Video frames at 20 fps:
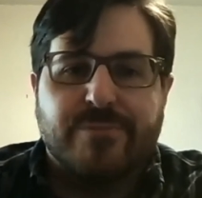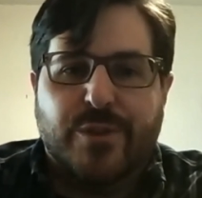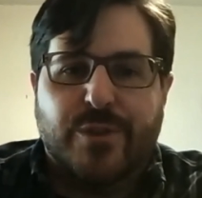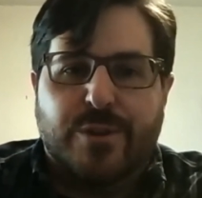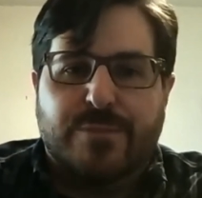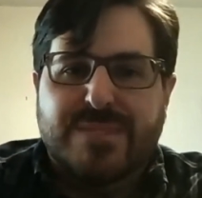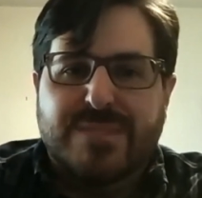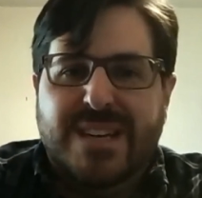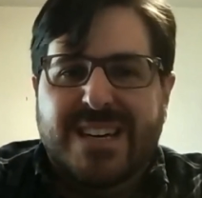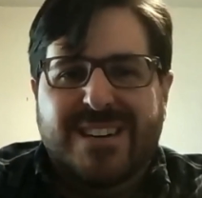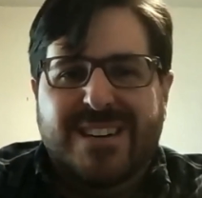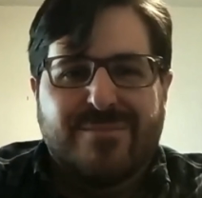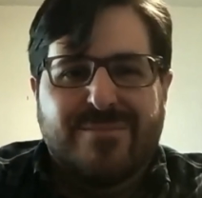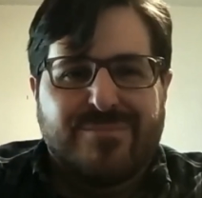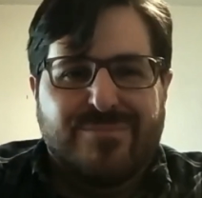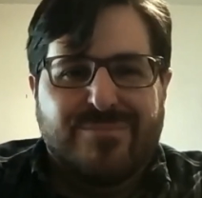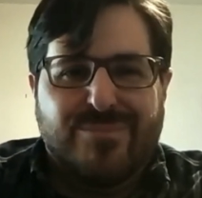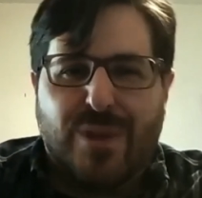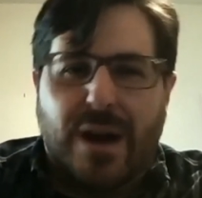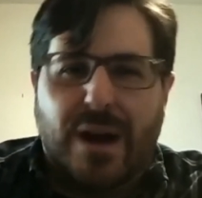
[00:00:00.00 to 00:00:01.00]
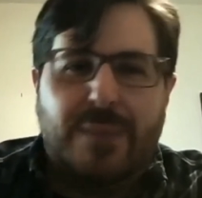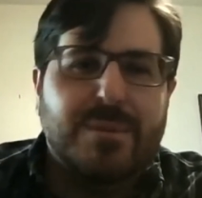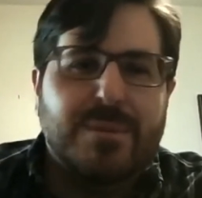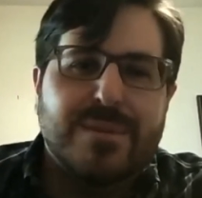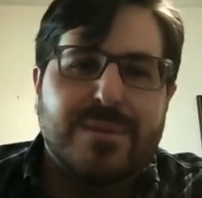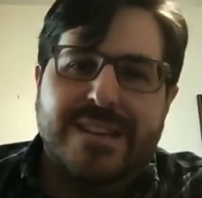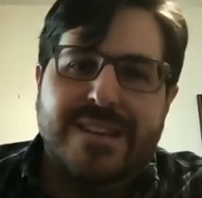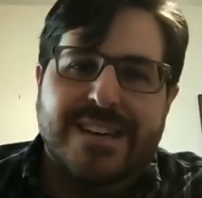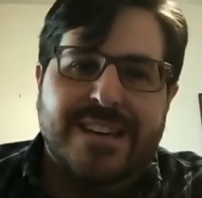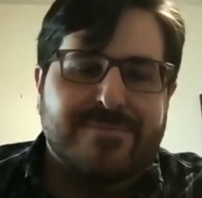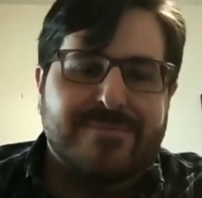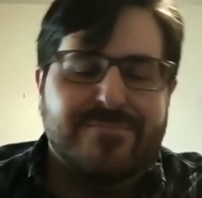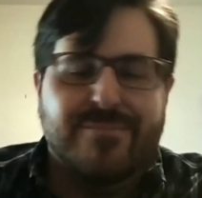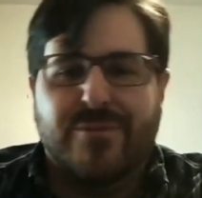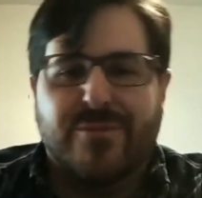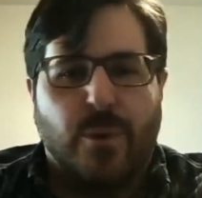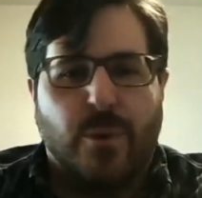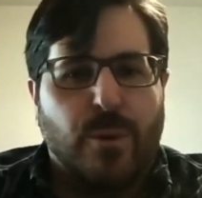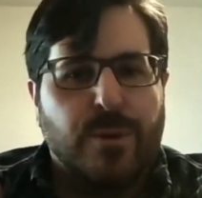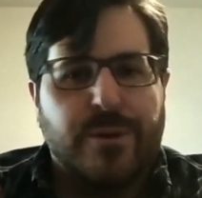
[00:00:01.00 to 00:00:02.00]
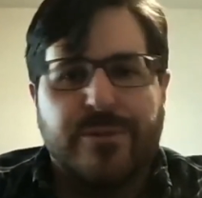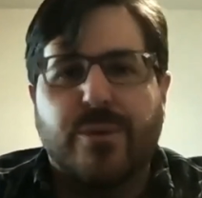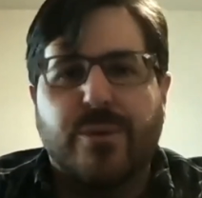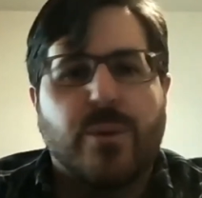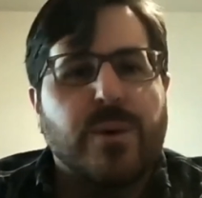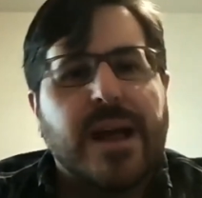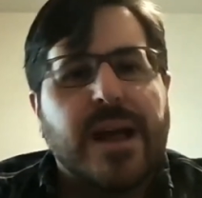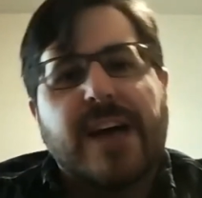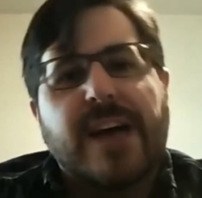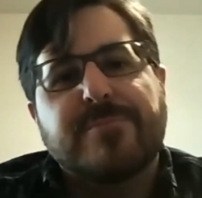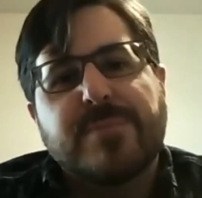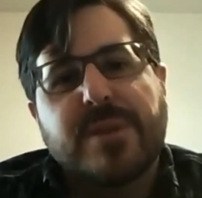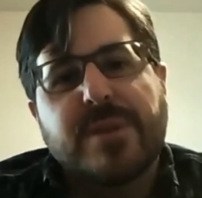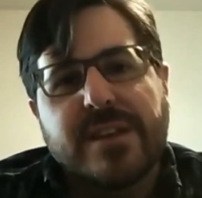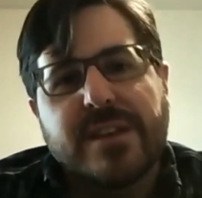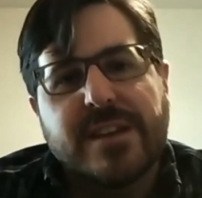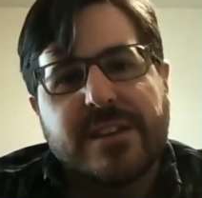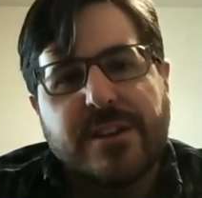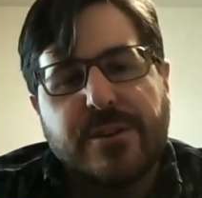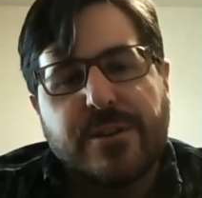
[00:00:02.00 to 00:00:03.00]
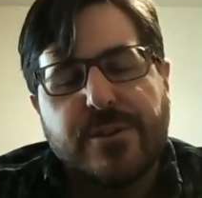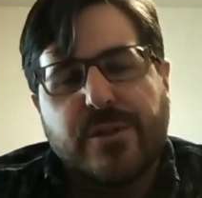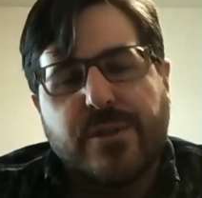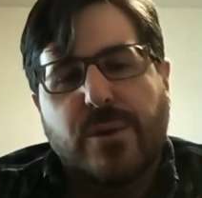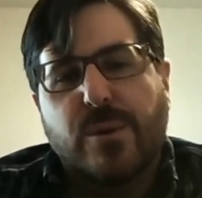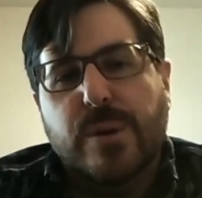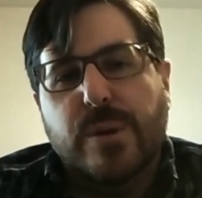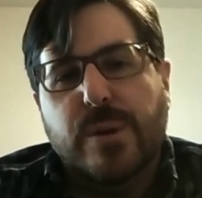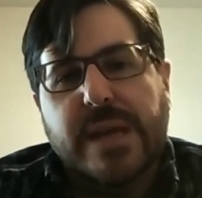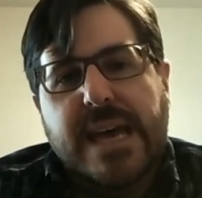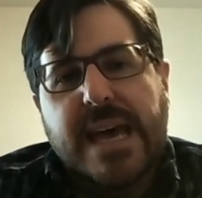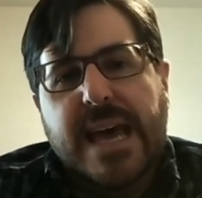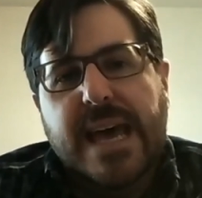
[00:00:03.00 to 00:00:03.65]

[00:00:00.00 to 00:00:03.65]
So probably four to four and a half million years old.